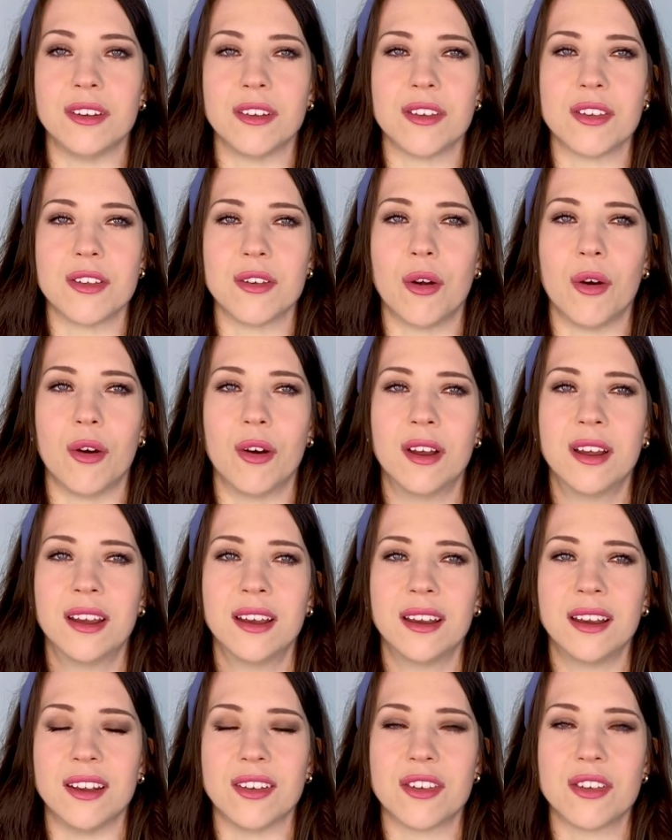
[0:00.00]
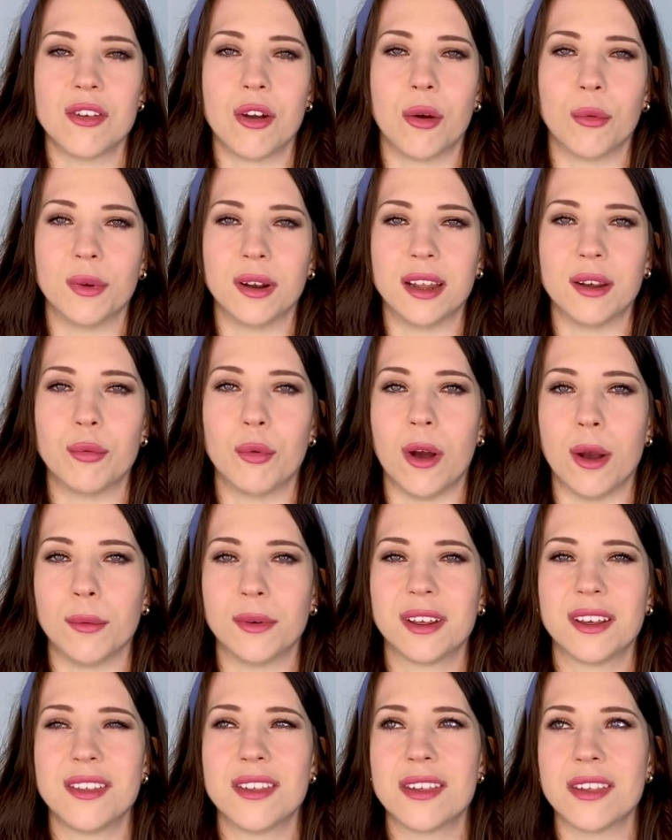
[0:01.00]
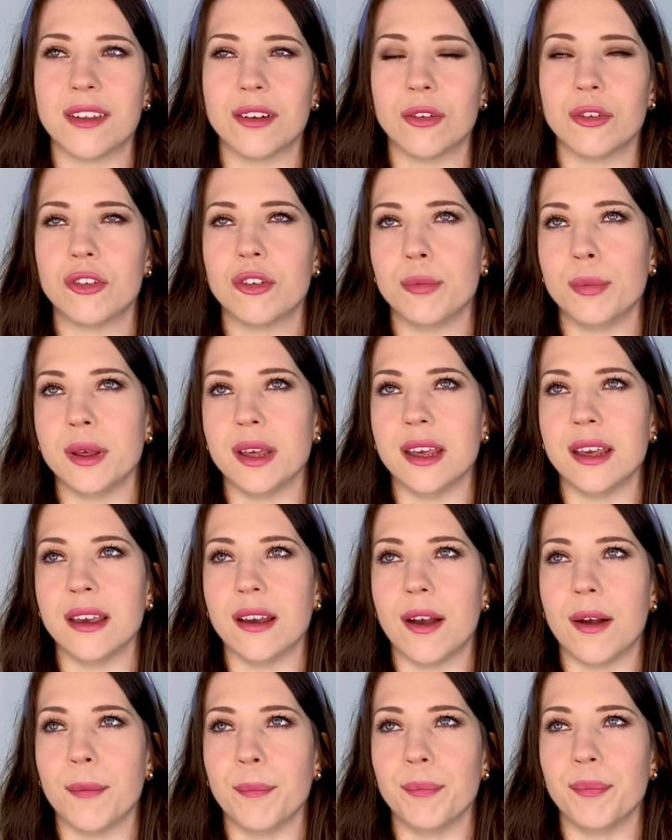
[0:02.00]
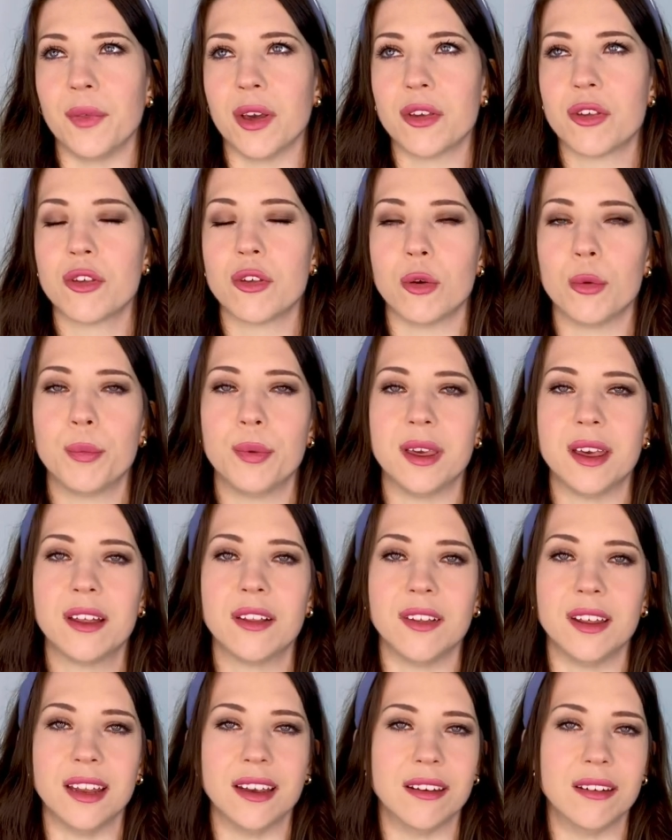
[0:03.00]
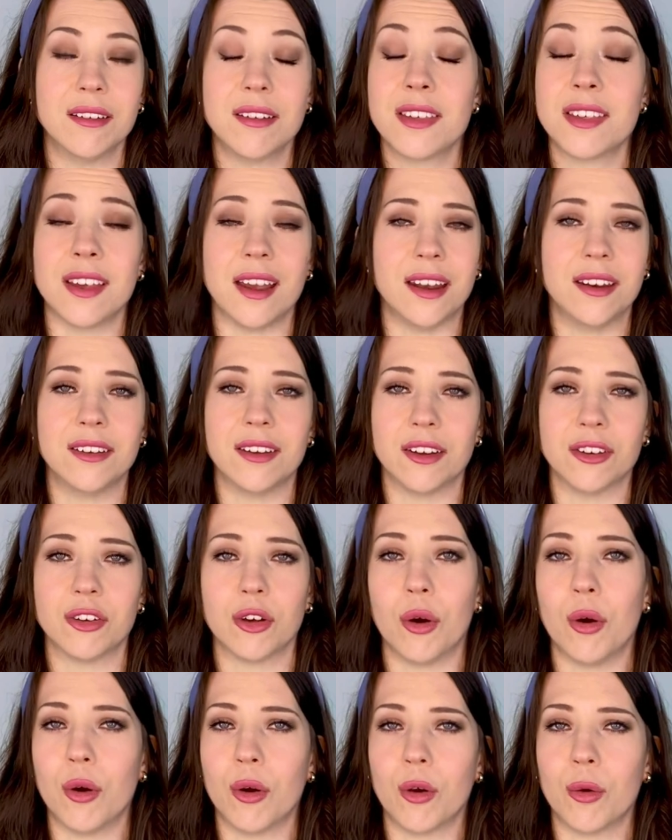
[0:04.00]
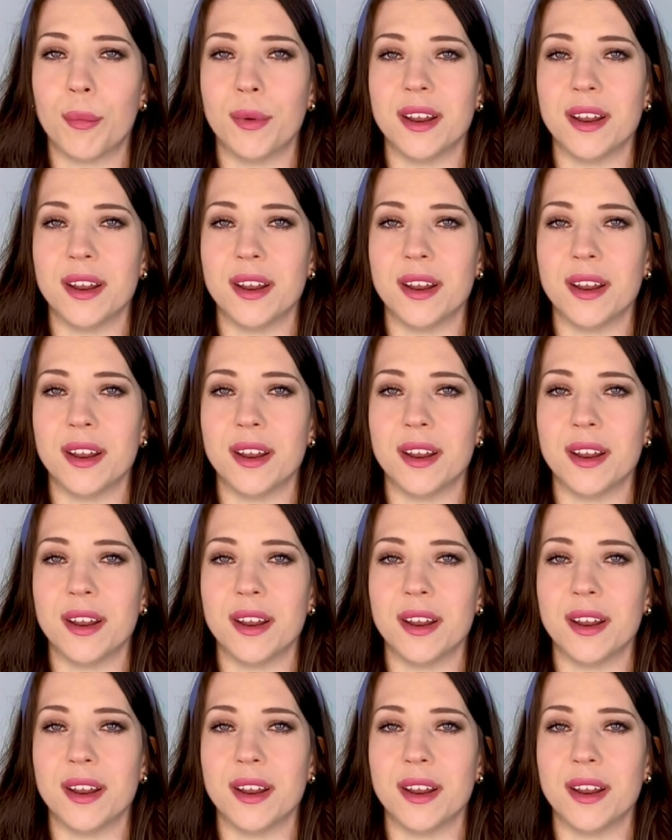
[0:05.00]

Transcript: It's not really what I would consider to be a soapy clean scent at all,